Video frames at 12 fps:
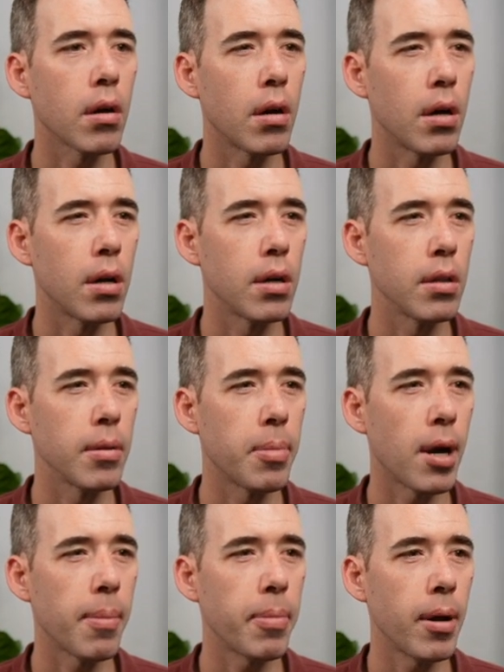on the
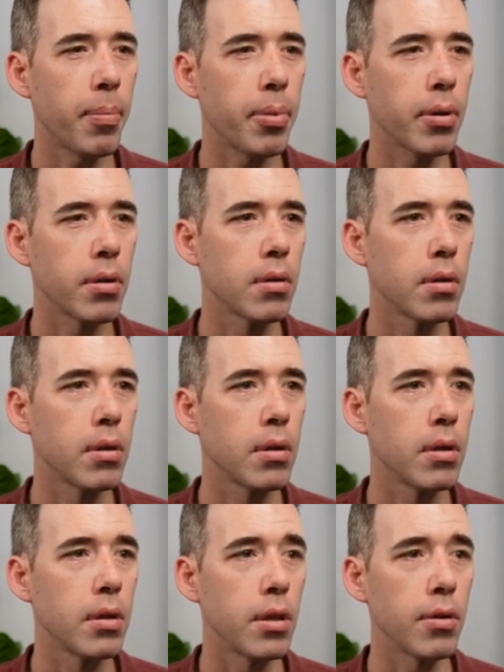pop-up,
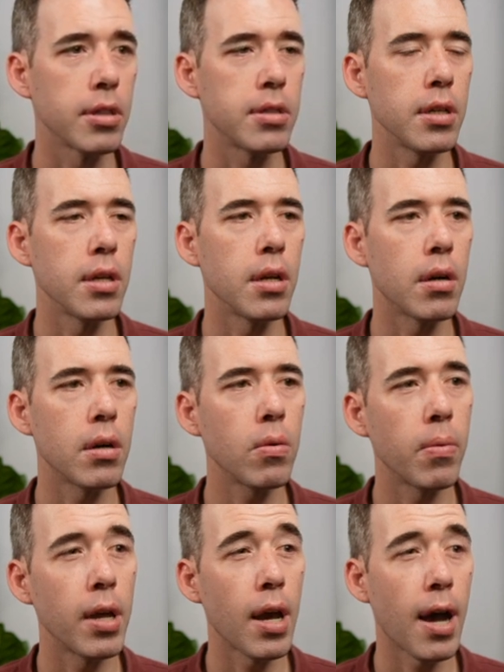you can see here
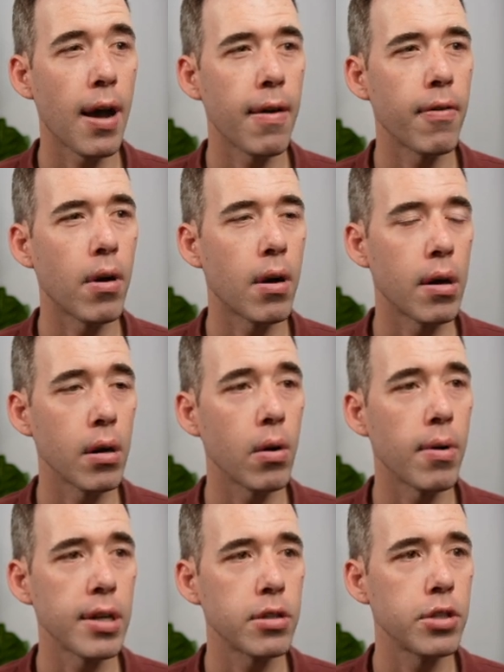we have our
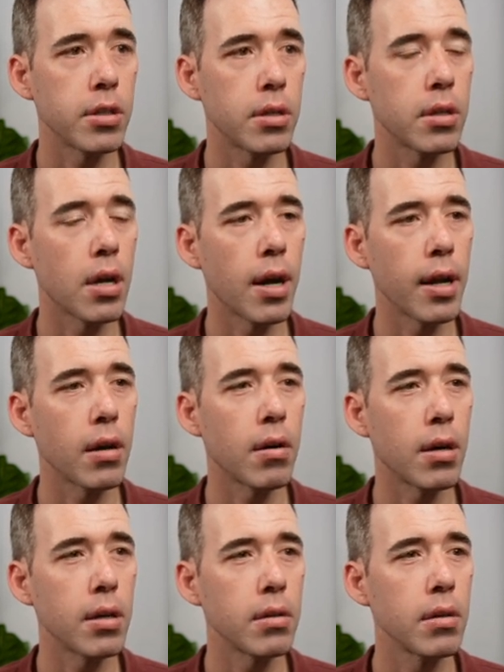question
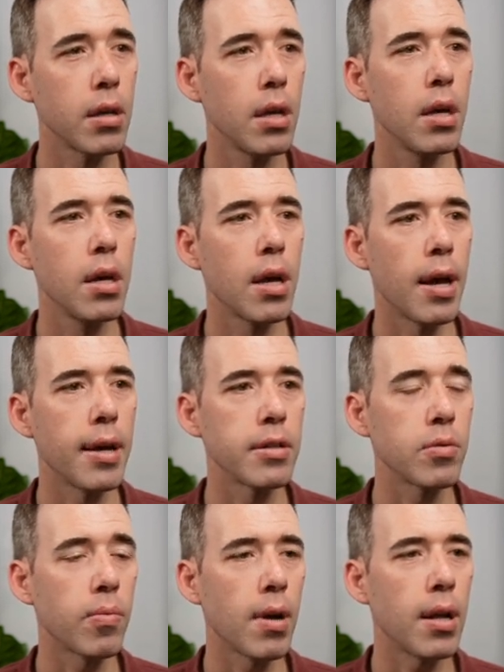icon,
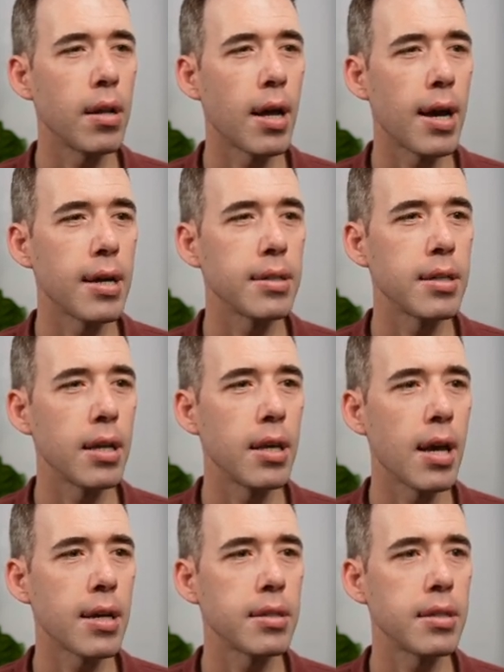as well as a
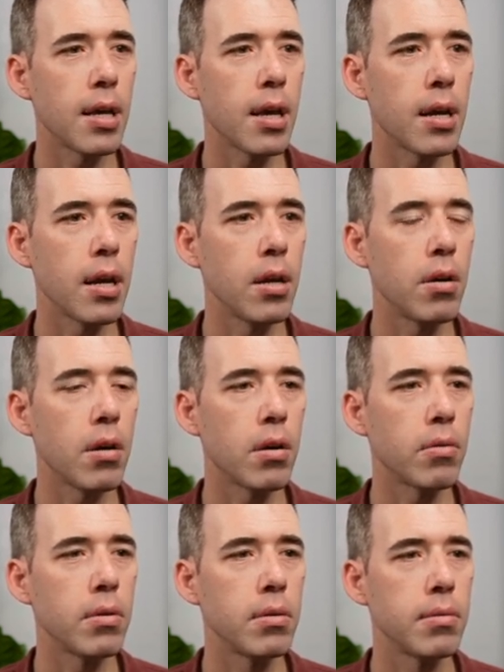yes and a
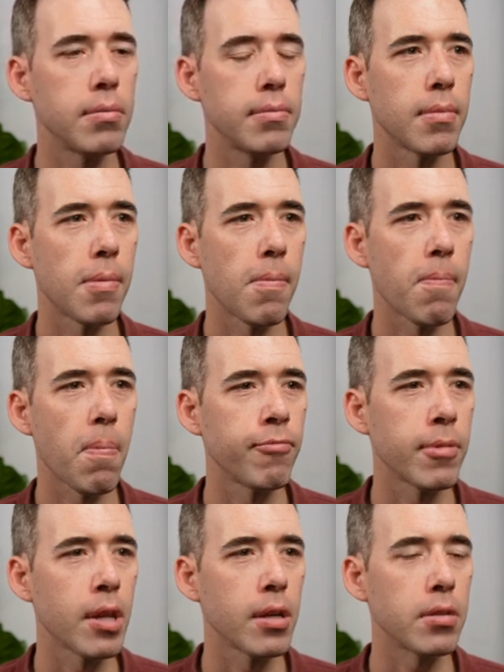no.
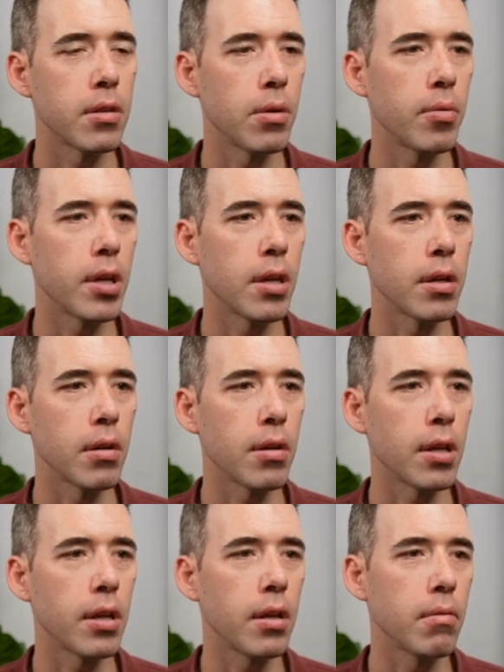So we can
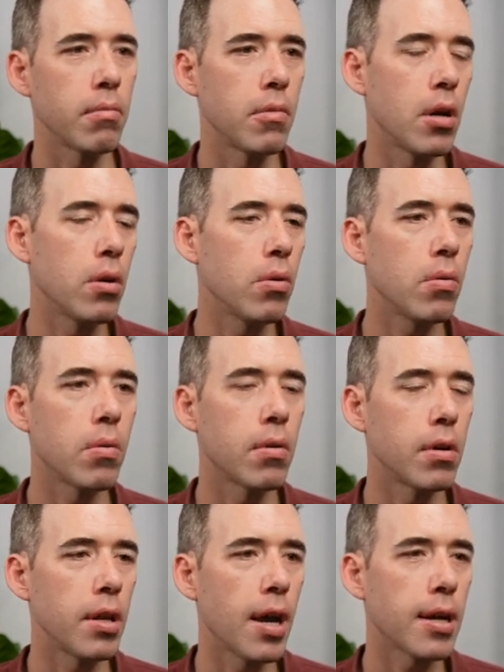click no
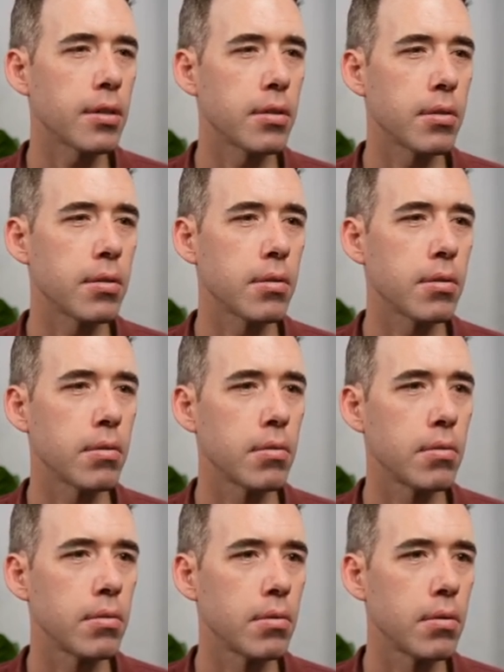or yes,
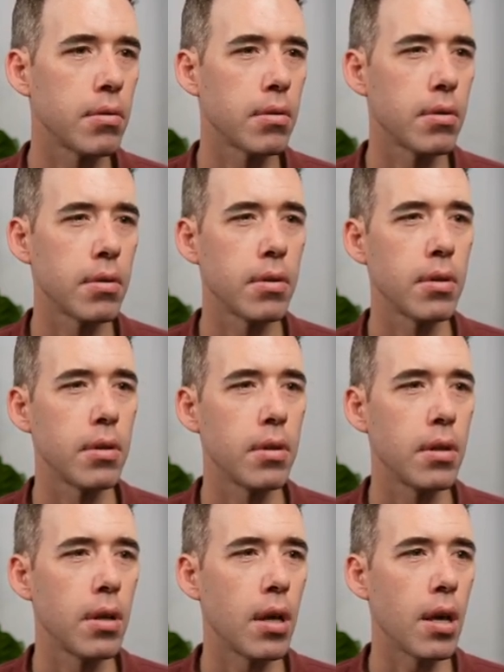
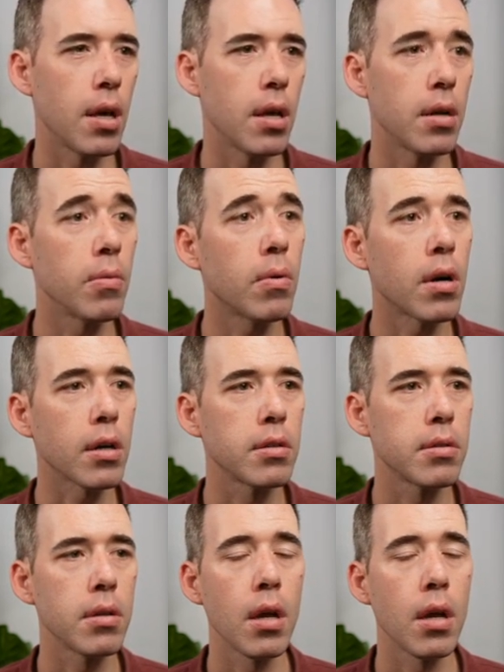and it works.